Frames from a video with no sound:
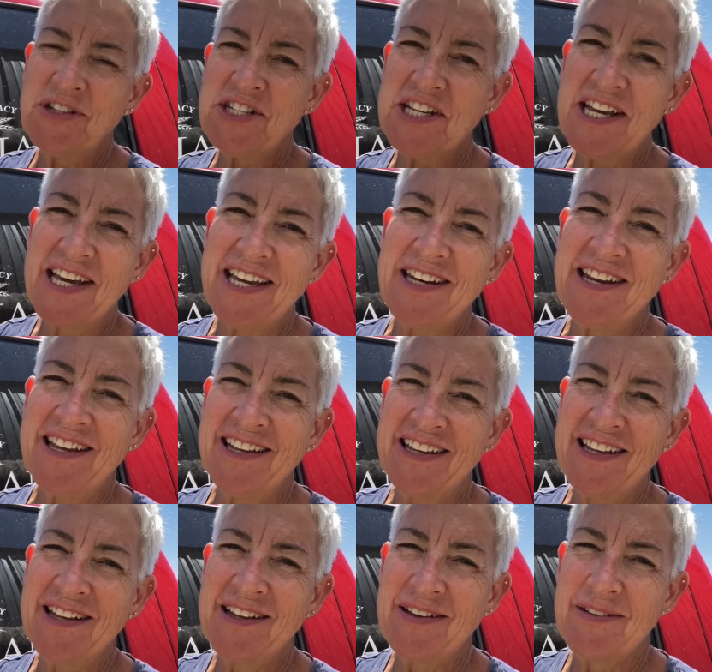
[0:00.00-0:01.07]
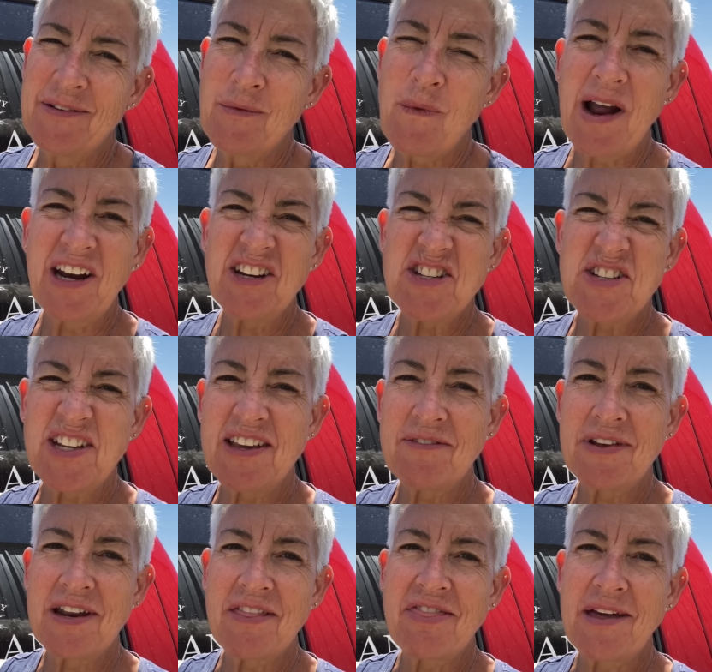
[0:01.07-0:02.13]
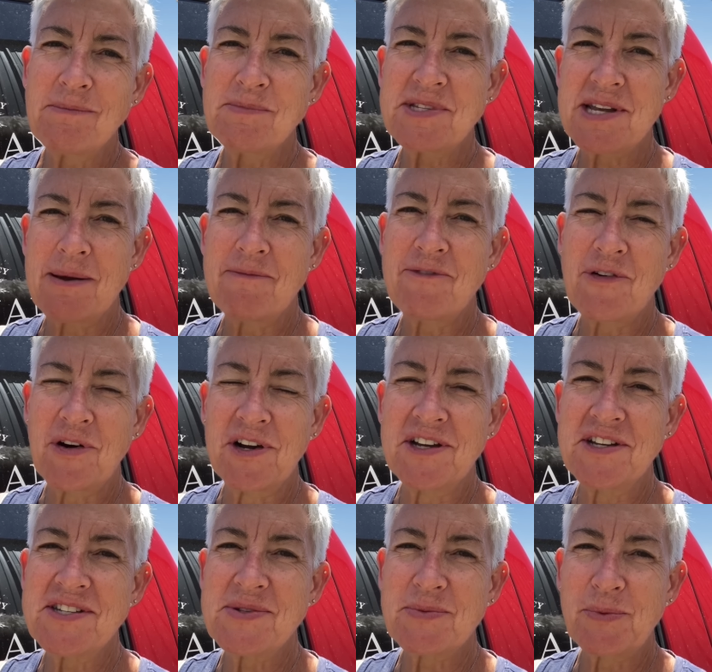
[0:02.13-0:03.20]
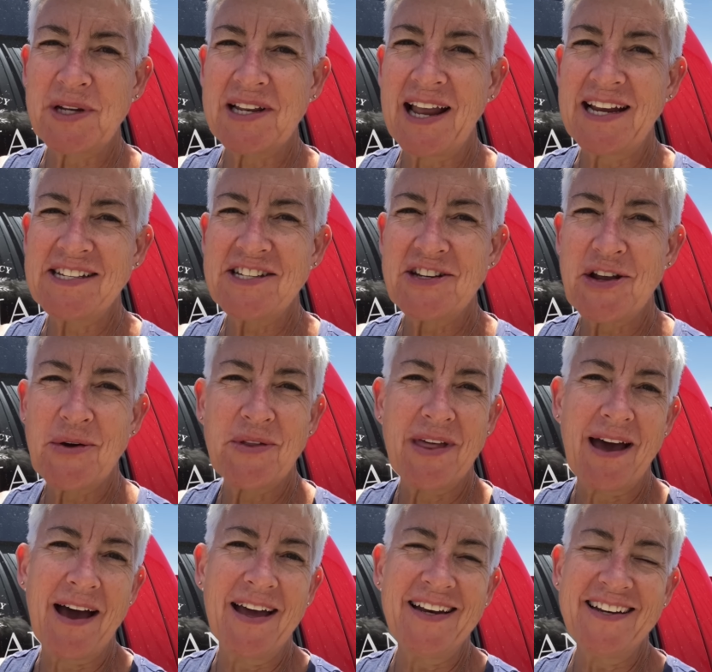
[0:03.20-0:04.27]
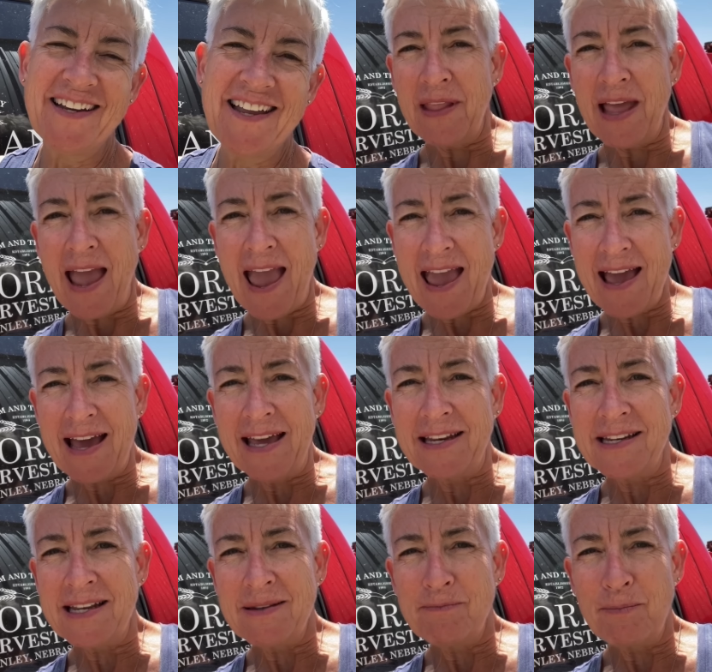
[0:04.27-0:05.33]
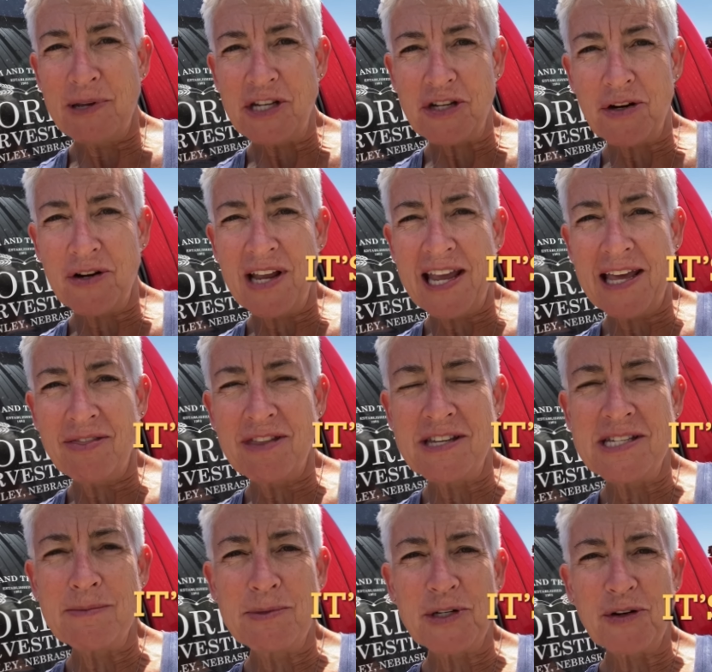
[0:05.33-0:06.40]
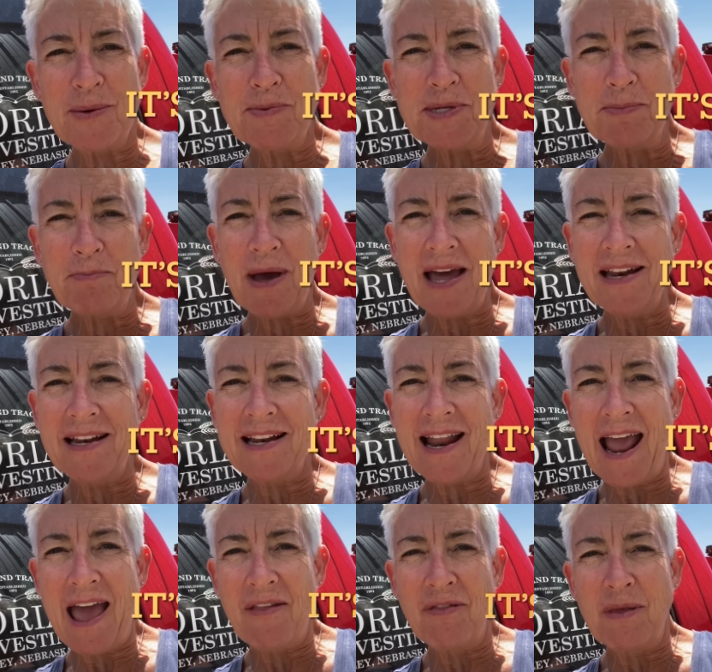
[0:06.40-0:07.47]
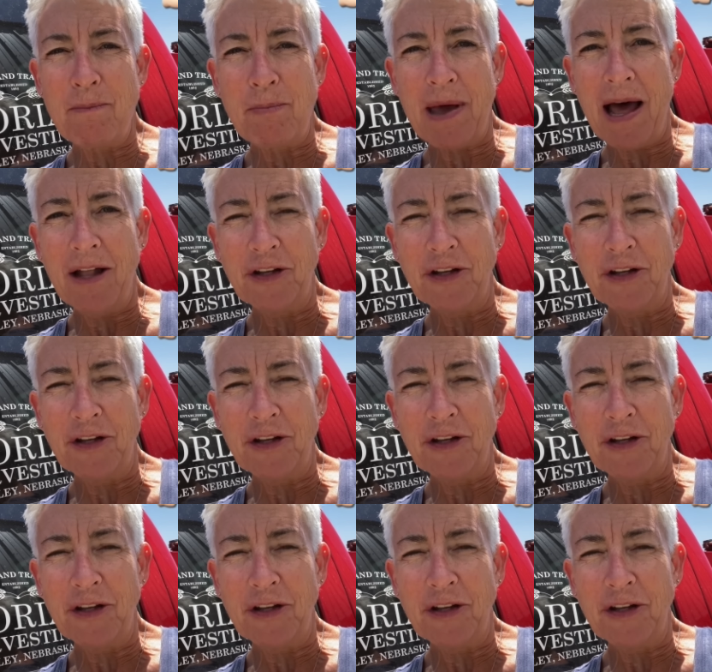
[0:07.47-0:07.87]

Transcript: you did, why don't you give it a thumbs up for us? We'd like to know that. And be sure to hit the subscription button and the bell